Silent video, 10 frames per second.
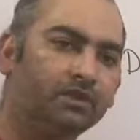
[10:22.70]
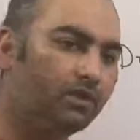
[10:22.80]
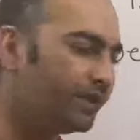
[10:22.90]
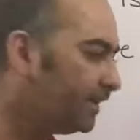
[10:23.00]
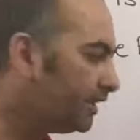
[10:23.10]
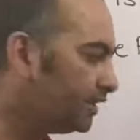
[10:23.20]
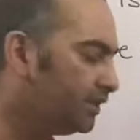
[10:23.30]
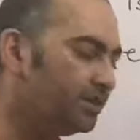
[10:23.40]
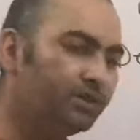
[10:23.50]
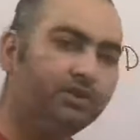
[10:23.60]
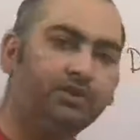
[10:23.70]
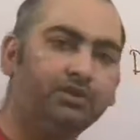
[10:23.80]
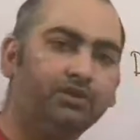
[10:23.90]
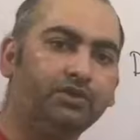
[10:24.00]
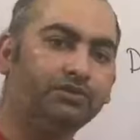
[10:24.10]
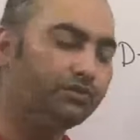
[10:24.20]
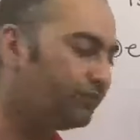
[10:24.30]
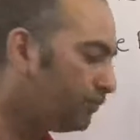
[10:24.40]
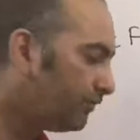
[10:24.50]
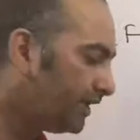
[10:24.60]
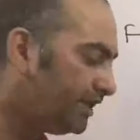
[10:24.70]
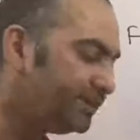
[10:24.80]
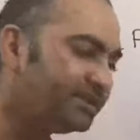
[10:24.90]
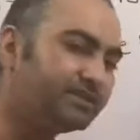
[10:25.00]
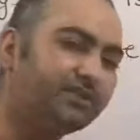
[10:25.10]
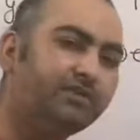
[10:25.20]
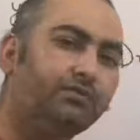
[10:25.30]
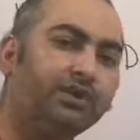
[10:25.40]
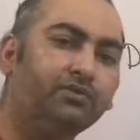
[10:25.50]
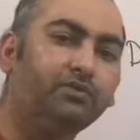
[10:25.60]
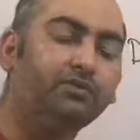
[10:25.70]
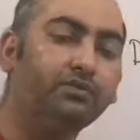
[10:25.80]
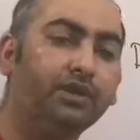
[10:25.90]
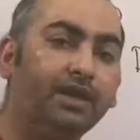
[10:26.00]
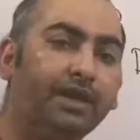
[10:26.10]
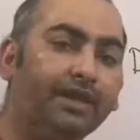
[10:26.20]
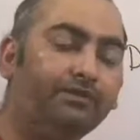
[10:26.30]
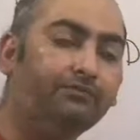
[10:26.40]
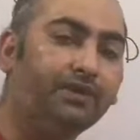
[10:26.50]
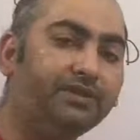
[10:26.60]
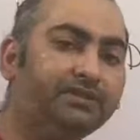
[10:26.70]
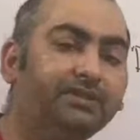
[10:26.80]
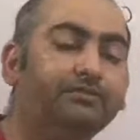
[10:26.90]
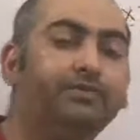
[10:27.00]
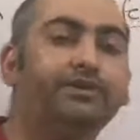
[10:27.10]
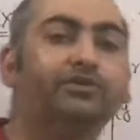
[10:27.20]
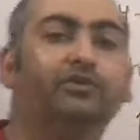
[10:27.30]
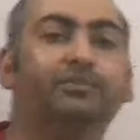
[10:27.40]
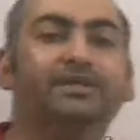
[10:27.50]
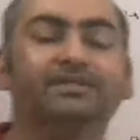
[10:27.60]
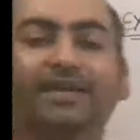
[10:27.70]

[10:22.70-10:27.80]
Okay, so for finding this graph, what we will do? In function, we have to replace